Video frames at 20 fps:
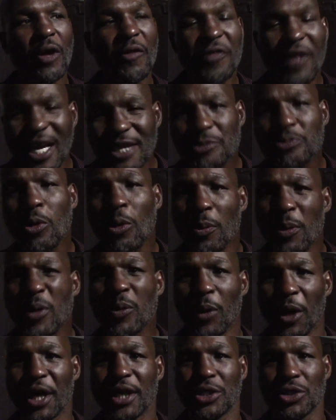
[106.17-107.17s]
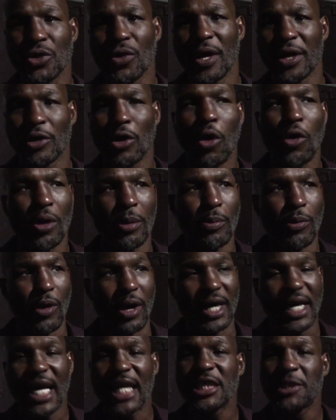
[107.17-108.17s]
That's what we want to do at Golden
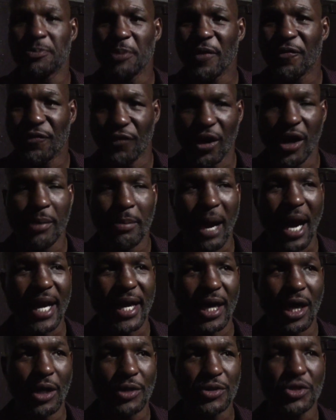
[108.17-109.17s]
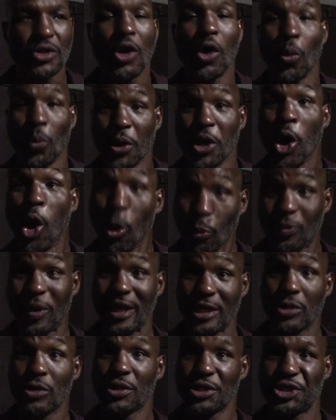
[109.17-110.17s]
Boy. Can't speak for everybody else. We hope
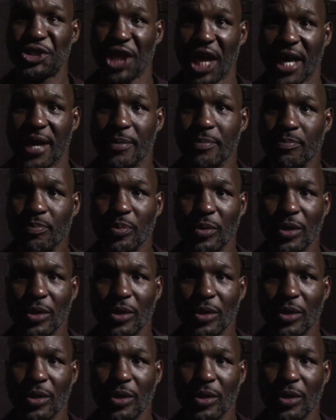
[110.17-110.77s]
they do the same.